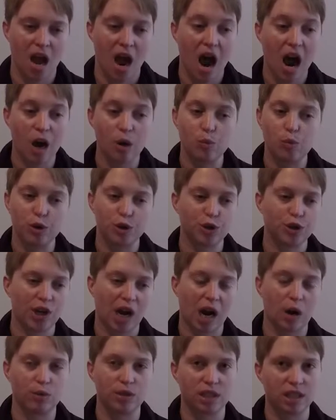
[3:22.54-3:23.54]
I
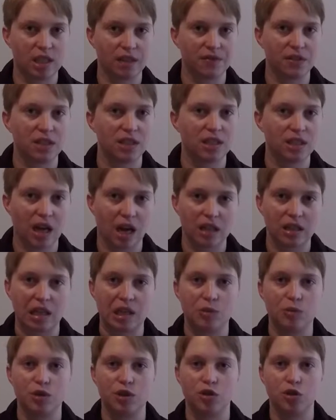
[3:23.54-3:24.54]
wish I was given sign
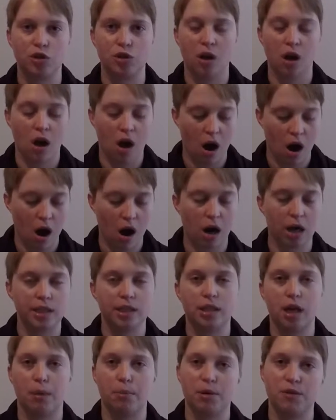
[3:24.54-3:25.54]
language
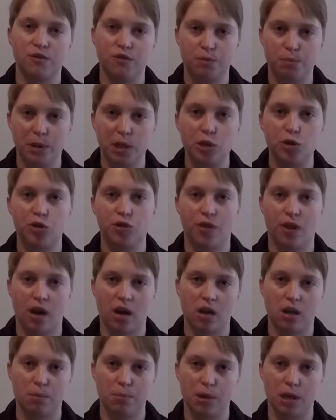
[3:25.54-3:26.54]
on top of speech
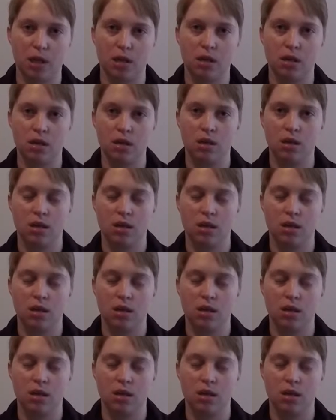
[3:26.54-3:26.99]
therapy.